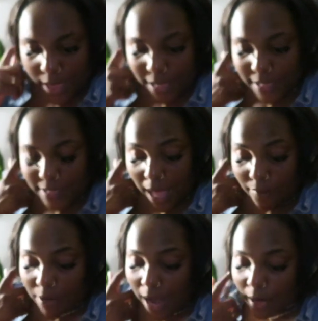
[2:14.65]
It says
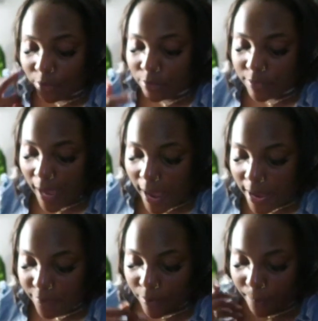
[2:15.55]
avocados
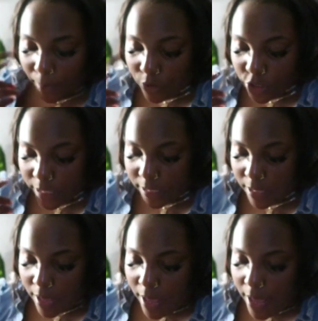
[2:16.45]
have persian,